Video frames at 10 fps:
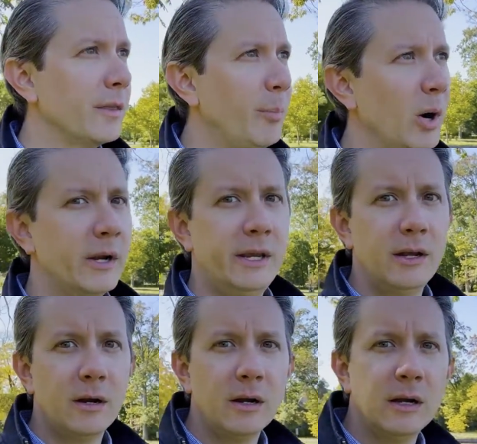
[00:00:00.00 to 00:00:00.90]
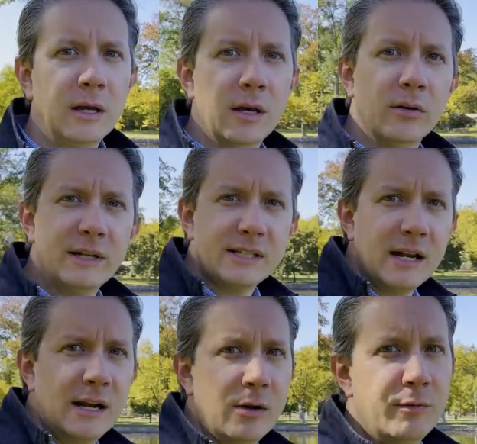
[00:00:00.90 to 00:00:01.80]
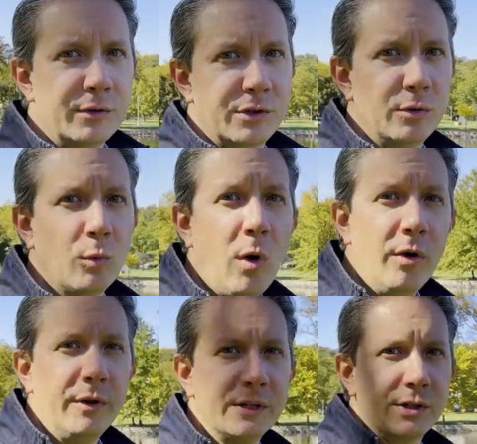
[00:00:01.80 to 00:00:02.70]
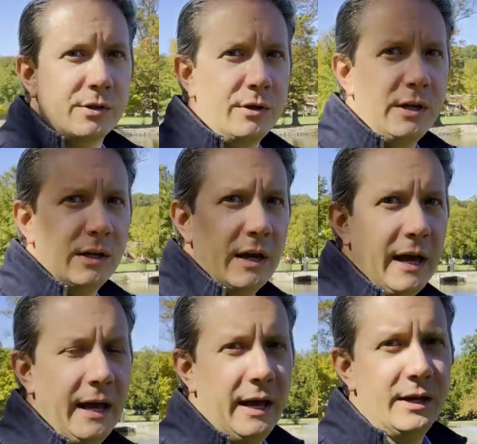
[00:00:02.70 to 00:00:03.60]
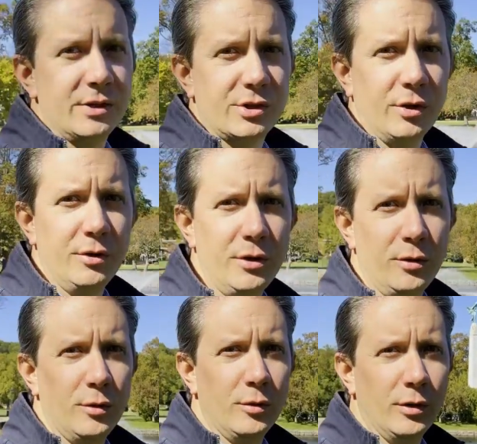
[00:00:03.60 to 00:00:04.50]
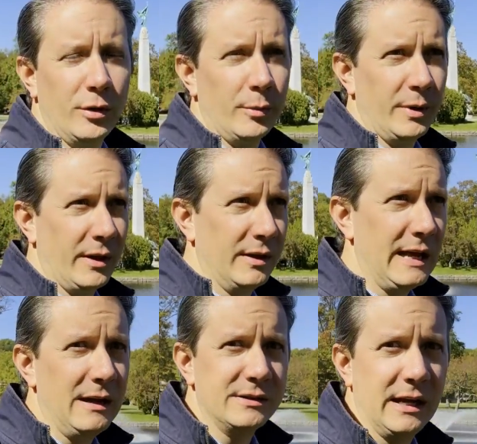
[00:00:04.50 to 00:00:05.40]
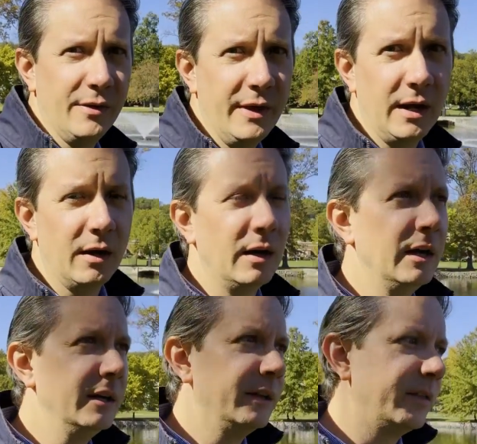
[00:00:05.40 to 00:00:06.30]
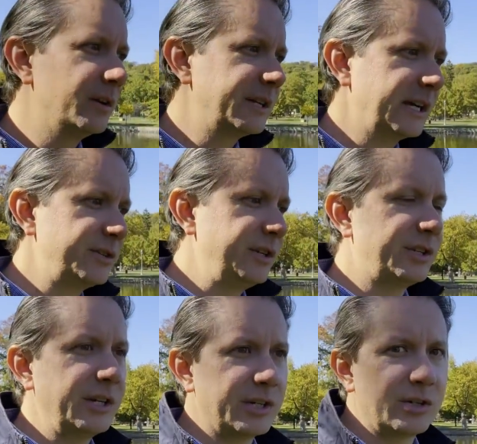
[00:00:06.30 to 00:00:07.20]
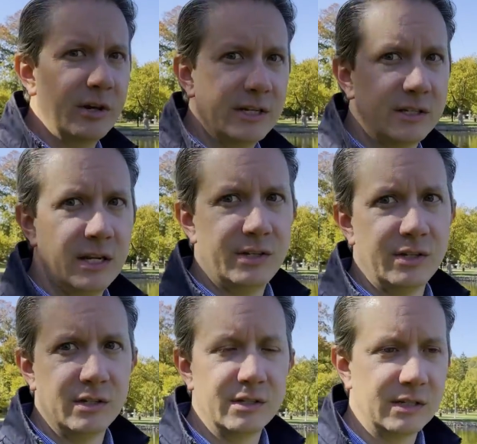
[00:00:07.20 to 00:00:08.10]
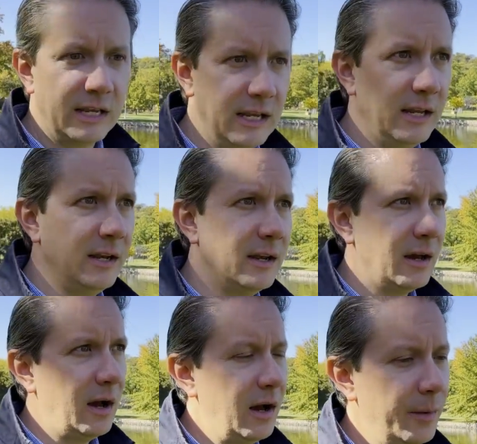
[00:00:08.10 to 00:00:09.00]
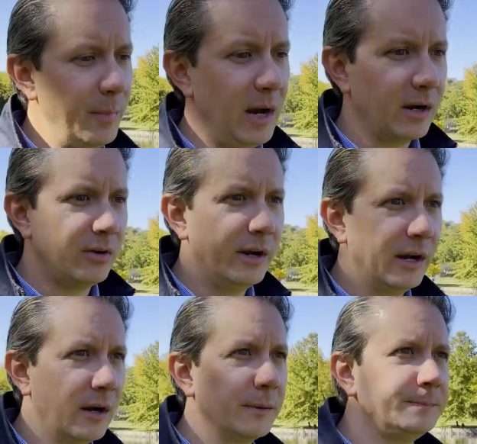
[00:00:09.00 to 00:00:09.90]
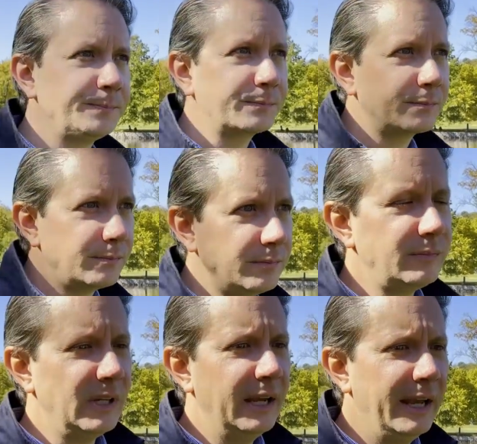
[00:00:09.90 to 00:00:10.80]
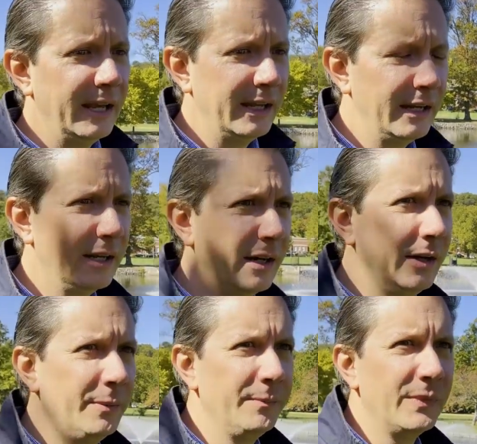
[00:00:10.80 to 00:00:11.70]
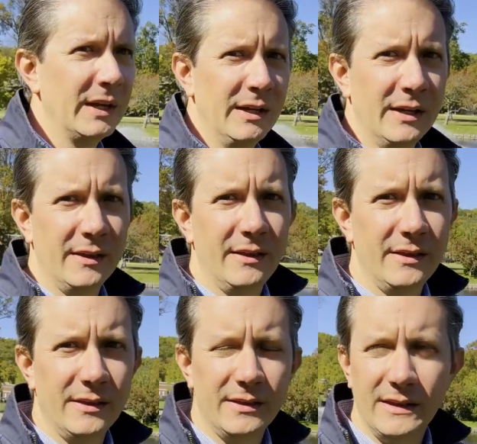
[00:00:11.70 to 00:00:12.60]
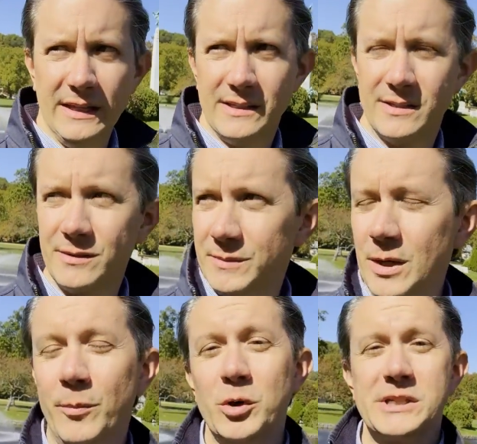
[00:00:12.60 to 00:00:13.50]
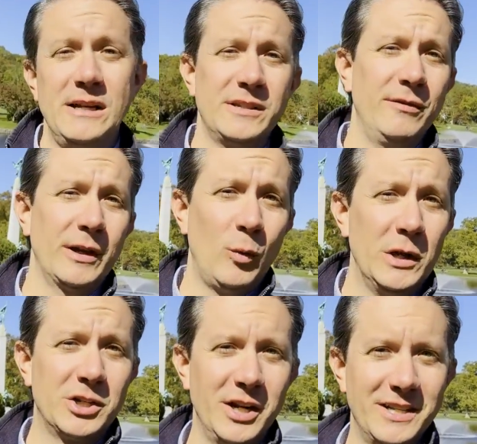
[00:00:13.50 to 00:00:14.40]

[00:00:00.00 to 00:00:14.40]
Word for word: park here. Let's head on over to Walnut Street and show you a little bit of the downtown there. There's actually 6 train stations in Montclair, and it's, you know, most towns have like 1 train